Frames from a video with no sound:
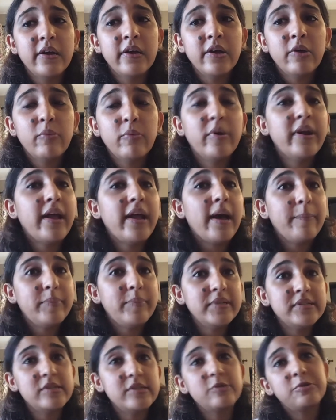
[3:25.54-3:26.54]
what
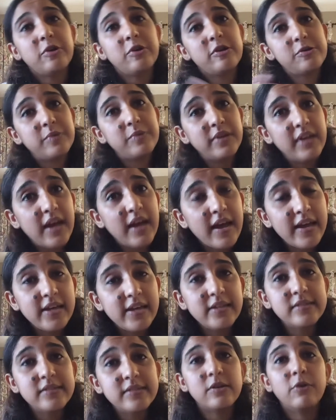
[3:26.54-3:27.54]
happens is Joshua
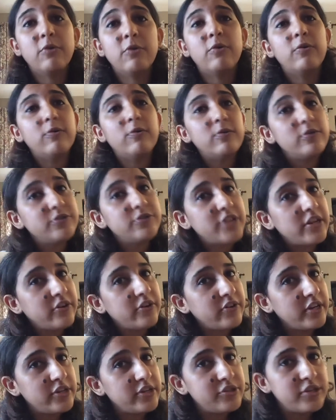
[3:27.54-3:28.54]
dies, a whole
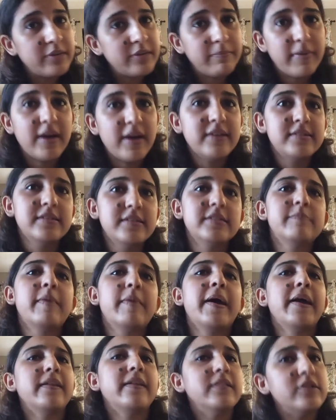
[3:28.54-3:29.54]
generation passes
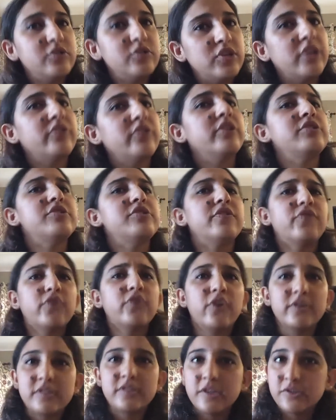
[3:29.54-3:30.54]
by. And this generation, of
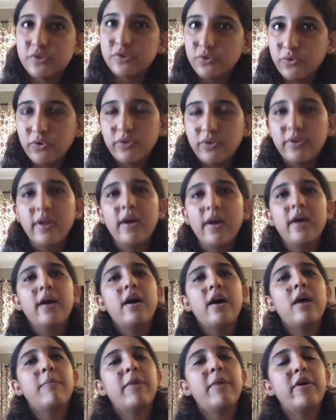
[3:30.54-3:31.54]
course, has known
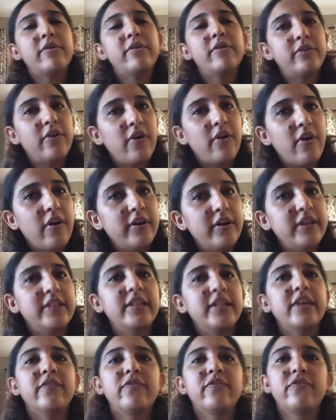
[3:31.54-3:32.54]
about God
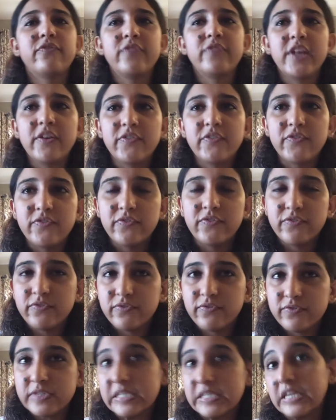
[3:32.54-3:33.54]
and they've
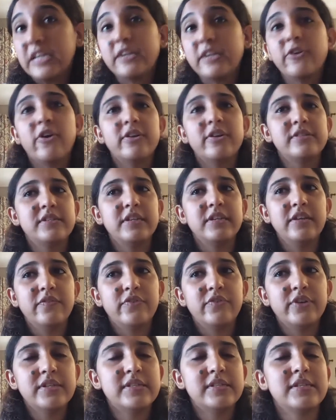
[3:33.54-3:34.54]
seen God's
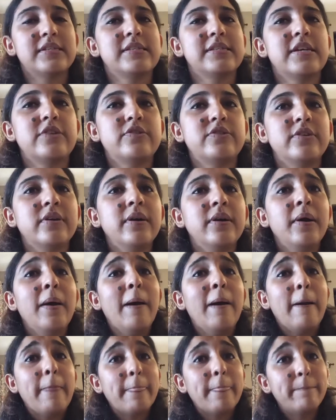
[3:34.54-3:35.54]
deliverance, etc.
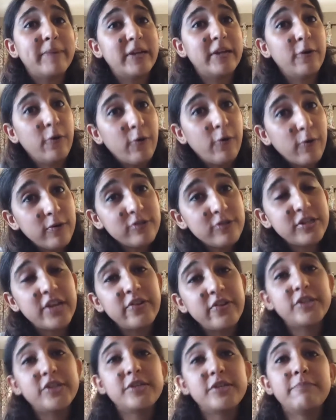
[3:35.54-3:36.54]
But a whole
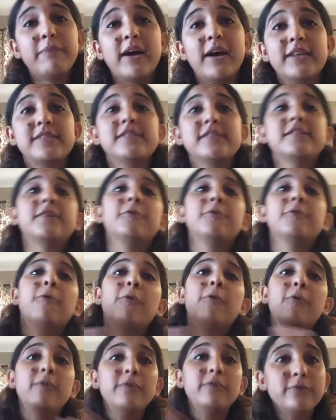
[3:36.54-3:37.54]
generation passes and a
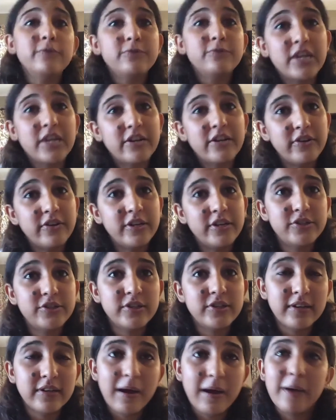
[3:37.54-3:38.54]
whole new
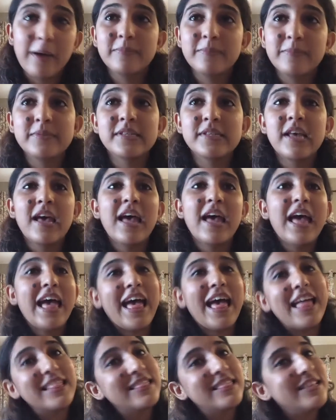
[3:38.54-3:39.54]
generation comes.
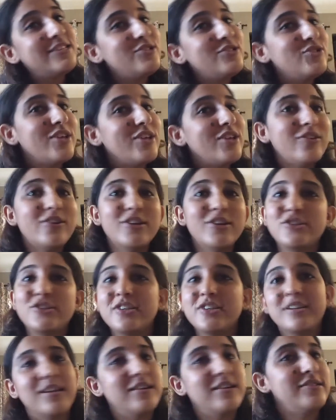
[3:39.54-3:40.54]
And this
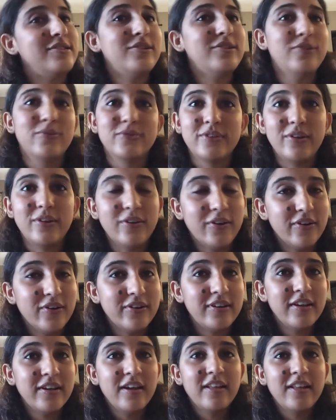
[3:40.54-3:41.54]
generation doesn't know the
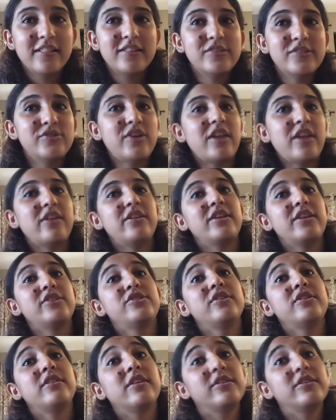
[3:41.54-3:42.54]
Lord. This
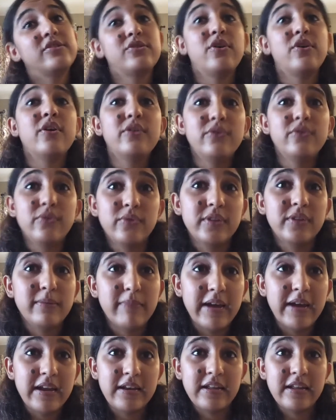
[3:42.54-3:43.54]
generation does not know the
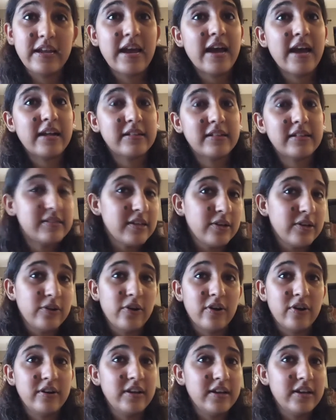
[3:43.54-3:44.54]
mighty acts that
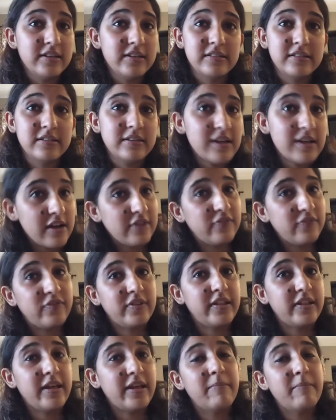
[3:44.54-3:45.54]
God has done for
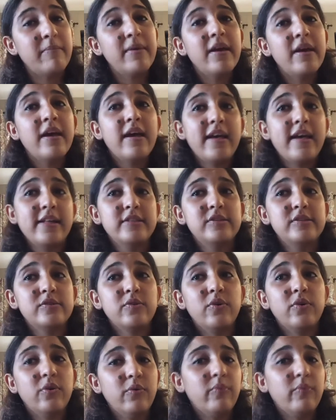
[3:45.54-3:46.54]
them. And
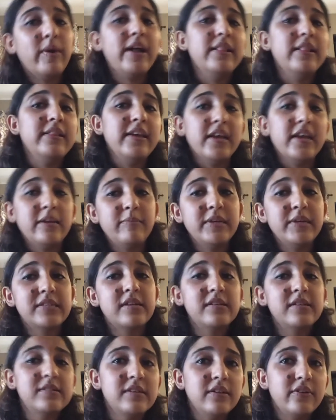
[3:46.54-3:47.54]
so while the enemies
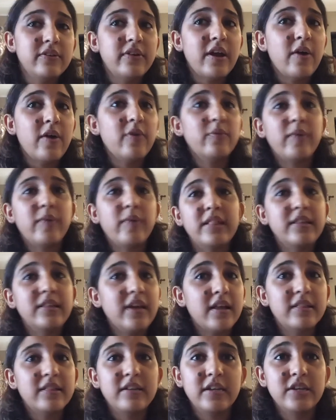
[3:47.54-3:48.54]
are still around, while the
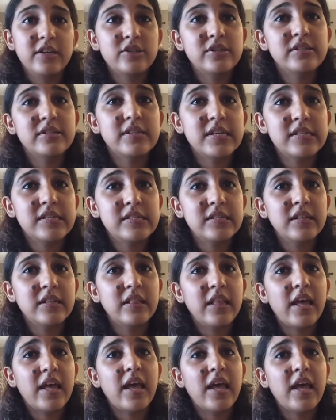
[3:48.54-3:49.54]
other nations are still
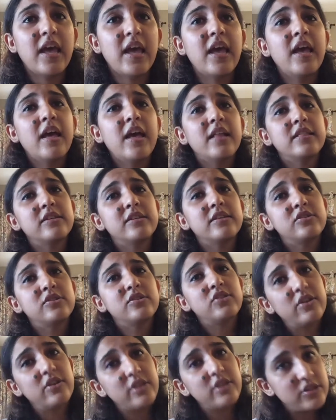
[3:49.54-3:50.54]
there, this
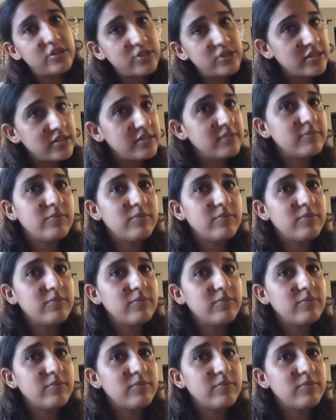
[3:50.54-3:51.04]
generation